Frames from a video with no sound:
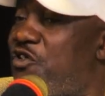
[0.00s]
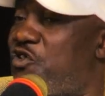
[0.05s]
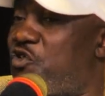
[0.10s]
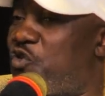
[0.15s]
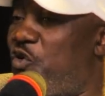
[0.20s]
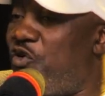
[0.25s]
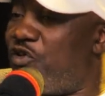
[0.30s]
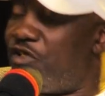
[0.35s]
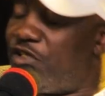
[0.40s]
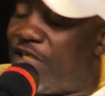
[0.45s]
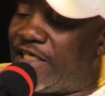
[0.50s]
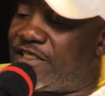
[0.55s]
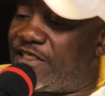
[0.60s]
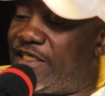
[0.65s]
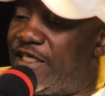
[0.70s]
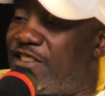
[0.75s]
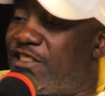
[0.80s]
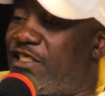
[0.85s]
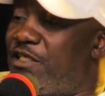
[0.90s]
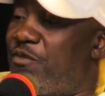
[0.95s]
So that's
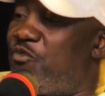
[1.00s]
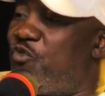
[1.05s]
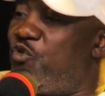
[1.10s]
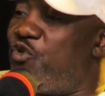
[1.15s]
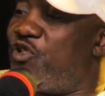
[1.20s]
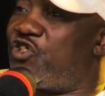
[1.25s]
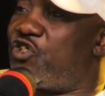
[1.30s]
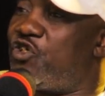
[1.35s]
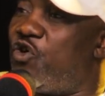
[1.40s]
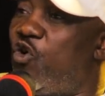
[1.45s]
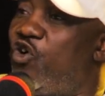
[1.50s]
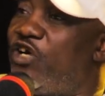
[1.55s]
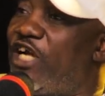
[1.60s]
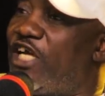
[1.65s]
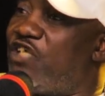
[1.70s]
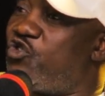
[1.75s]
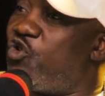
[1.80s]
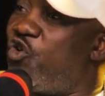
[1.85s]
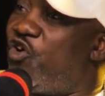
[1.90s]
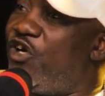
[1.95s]
the team which
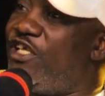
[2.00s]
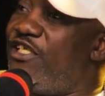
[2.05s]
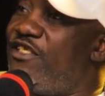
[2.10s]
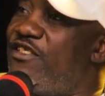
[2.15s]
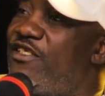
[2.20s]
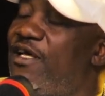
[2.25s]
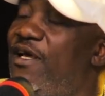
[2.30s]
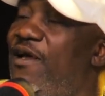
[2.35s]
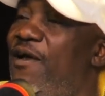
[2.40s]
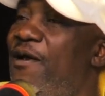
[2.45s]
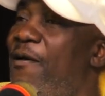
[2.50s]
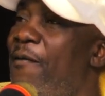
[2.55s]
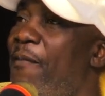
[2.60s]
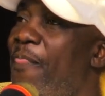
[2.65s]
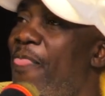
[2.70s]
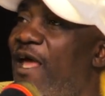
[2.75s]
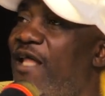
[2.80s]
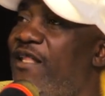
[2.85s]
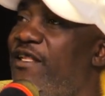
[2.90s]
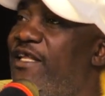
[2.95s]
Honor joined.
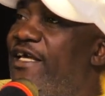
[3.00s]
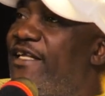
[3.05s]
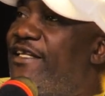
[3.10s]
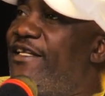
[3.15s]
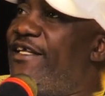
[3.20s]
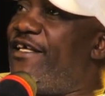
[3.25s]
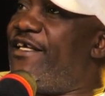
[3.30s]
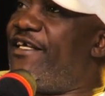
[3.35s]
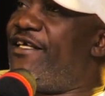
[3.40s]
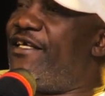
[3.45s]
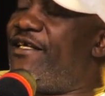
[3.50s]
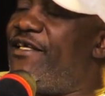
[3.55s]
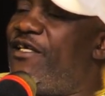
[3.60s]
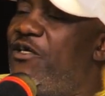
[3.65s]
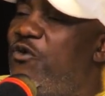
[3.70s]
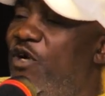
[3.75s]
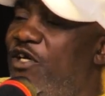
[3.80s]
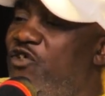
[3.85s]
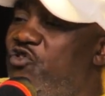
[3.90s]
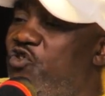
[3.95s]
And then he
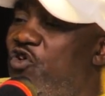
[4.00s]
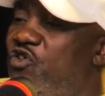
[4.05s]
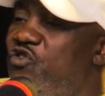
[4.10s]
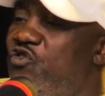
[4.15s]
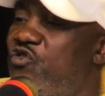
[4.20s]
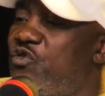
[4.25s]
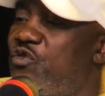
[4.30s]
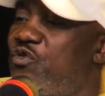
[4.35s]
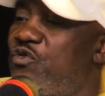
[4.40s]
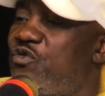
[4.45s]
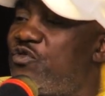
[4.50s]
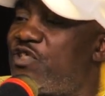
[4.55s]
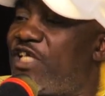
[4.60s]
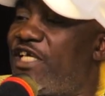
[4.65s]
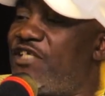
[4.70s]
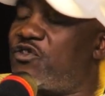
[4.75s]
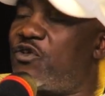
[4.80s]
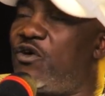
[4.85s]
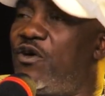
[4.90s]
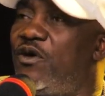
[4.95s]
went on to
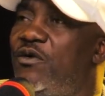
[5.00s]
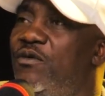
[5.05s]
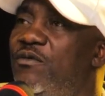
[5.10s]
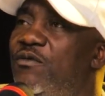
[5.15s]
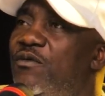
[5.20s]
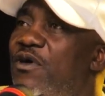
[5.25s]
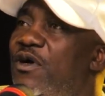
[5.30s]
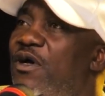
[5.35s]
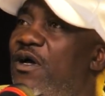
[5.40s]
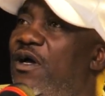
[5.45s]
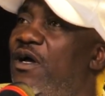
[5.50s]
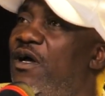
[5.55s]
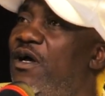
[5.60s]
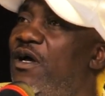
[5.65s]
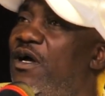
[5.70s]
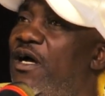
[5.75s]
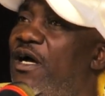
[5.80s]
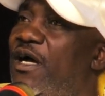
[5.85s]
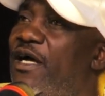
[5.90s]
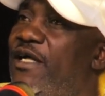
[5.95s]
Zesco,
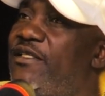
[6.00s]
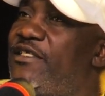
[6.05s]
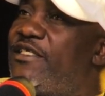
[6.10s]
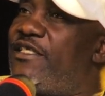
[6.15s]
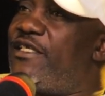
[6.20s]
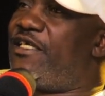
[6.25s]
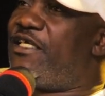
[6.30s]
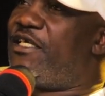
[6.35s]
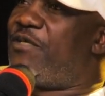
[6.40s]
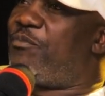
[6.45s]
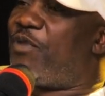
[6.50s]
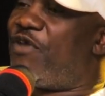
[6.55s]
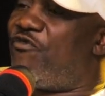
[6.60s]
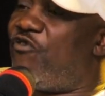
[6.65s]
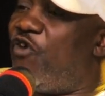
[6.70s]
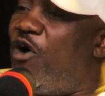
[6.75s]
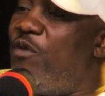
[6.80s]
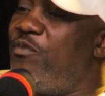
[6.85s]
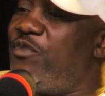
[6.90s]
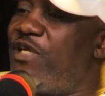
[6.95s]
and he
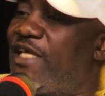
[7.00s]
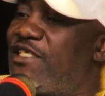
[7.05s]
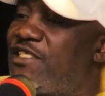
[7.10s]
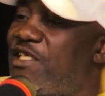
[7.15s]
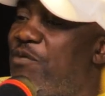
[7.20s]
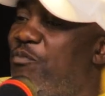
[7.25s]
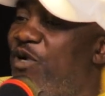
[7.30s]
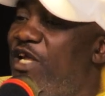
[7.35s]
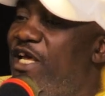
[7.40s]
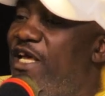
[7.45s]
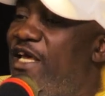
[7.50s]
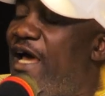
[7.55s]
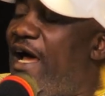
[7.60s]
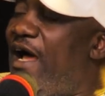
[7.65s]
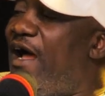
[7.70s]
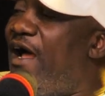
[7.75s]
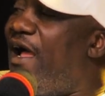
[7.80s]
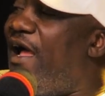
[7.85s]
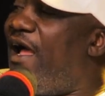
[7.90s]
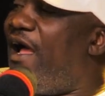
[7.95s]
performed as a
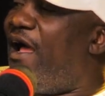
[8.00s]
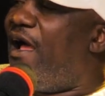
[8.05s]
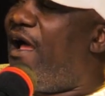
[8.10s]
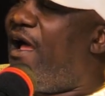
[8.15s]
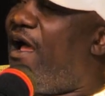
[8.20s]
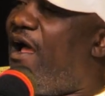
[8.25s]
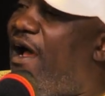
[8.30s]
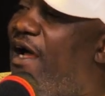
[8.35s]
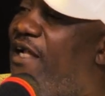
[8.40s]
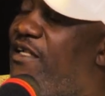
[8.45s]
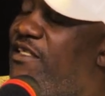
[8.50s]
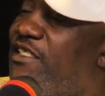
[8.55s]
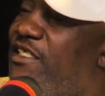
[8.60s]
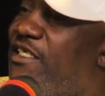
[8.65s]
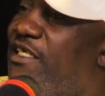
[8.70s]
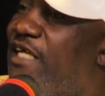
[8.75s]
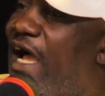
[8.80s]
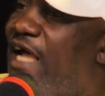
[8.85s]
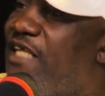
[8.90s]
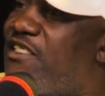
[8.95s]
player. And
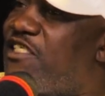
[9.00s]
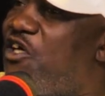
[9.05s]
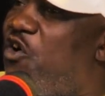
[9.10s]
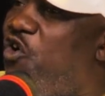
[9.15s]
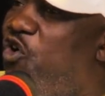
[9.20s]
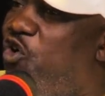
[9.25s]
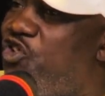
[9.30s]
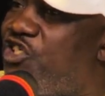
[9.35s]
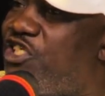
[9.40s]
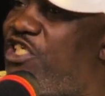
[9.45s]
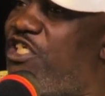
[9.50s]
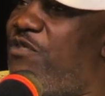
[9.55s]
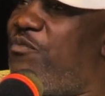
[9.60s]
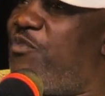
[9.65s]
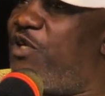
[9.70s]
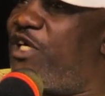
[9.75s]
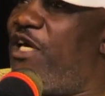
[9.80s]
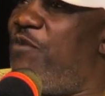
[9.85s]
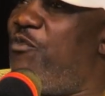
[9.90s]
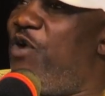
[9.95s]
as a coach, he
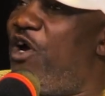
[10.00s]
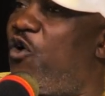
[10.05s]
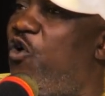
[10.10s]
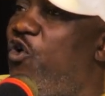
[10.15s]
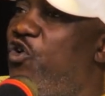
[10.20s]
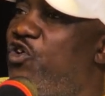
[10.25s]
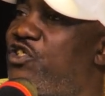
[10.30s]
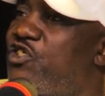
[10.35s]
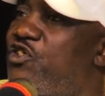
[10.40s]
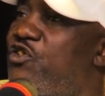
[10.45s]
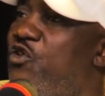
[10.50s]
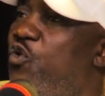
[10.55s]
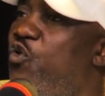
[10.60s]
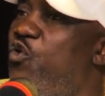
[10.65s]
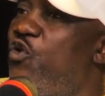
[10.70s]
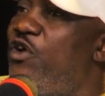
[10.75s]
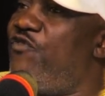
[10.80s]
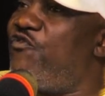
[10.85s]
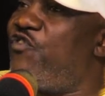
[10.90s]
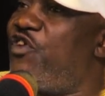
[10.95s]
became a coach
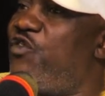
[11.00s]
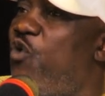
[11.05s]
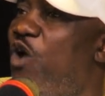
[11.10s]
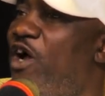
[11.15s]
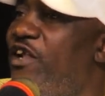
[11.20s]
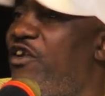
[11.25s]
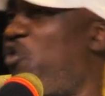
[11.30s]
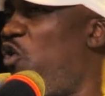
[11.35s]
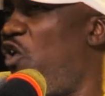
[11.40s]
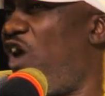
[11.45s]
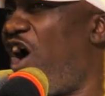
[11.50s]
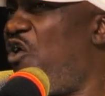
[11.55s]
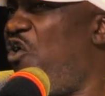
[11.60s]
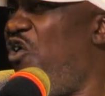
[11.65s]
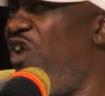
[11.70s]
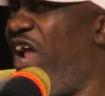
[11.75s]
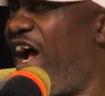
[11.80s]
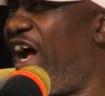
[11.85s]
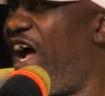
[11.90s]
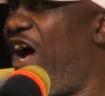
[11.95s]
who even won
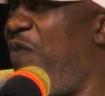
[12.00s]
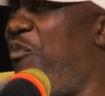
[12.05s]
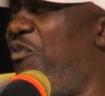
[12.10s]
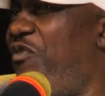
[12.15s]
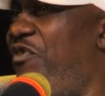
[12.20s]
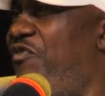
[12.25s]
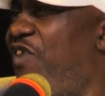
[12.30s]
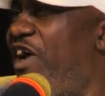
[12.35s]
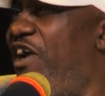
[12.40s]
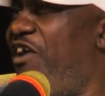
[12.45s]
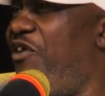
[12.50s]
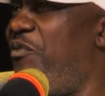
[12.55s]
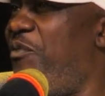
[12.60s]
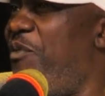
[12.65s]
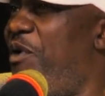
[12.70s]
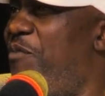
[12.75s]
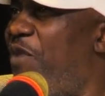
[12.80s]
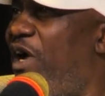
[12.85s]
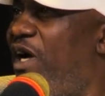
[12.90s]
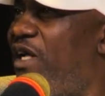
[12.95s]
Coca-Cola Cup, if I
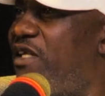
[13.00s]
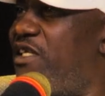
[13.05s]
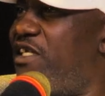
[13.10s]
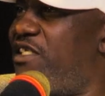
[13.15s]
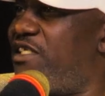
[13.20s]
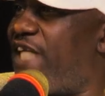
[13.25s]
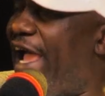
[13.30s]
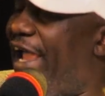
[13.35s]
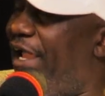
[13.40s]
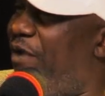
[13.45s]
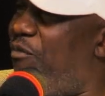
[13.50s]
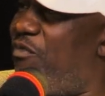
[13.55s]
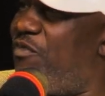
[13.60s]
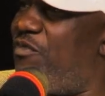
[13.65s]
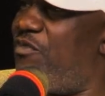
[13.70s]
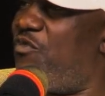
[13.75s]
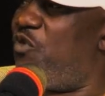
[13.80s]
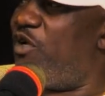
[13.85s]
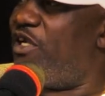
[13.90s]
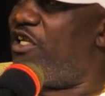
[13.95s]
remember at the time,
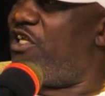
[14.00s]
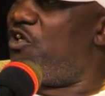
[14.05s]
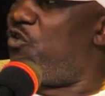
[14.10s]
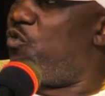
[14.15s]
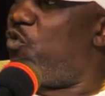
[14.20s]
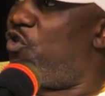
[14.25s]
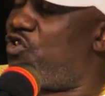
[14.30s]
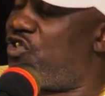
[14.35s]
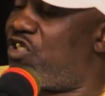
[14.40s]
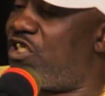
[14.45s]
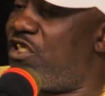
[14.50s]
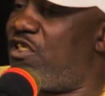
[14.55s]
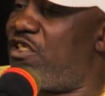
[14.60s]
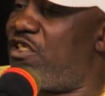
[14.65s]
when he was